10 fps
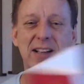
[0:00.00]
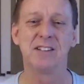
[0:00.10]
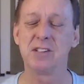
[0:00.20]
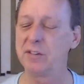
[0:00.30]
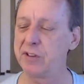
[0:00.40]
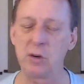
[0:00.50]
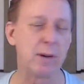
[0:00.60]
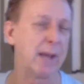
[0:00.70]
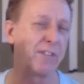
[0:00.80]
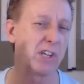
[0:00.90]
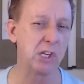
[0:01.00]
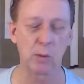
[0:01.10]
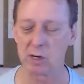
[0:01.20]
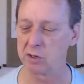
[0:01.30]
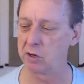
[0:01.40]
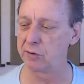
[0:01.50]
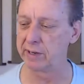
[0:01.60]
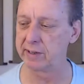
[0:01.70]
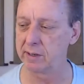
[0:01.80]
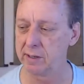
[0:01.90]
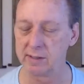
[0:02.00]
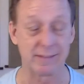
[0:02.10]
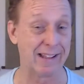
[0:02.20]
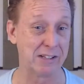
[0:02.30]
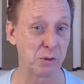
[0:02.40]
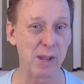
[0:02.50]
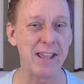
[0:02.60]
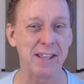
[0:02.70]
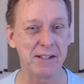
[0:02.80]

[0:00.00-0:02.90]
So if you don't have a QR code reader, that's okay.